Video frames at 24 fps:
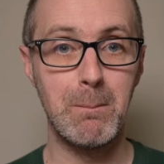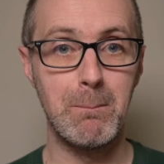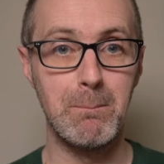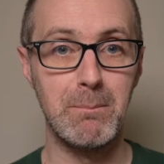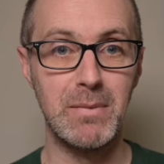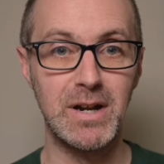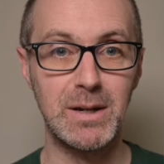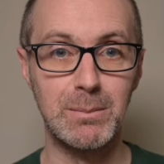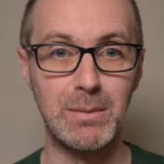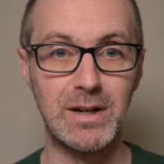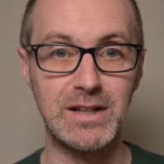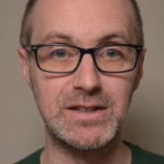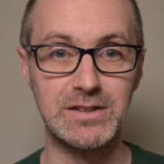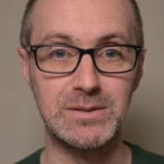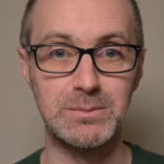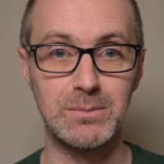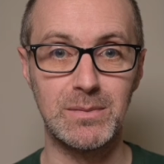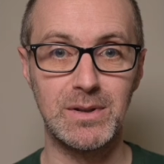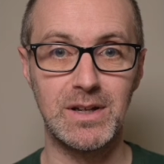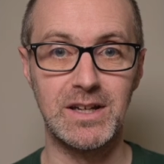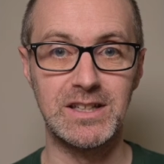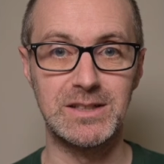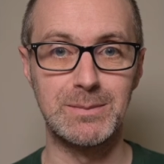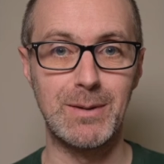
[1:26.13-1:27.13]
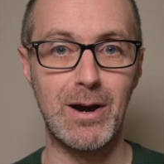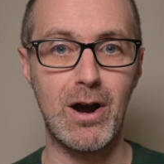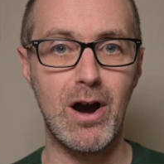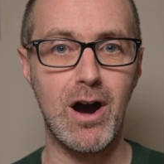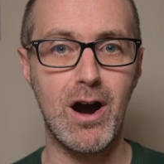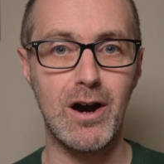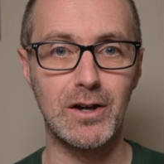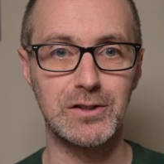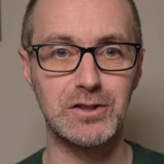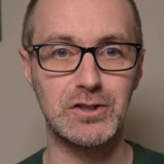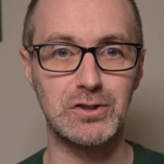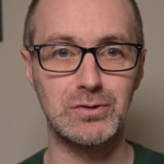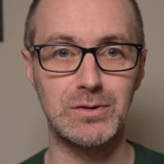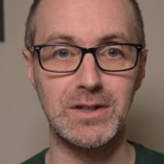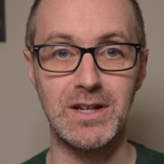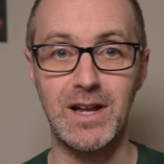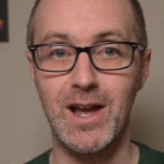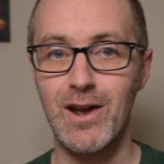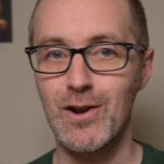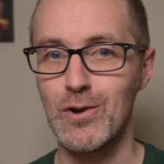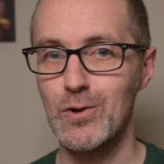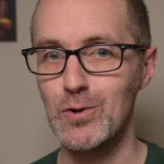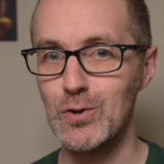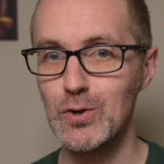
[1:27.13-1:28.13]
Minimalism is about artistry,
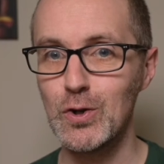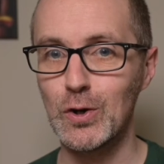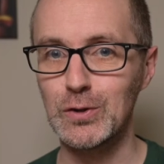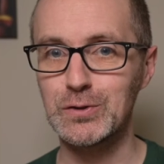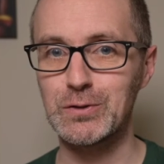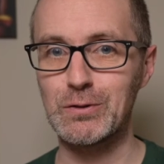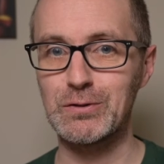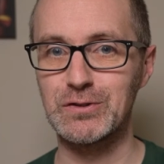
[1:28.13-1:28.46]
not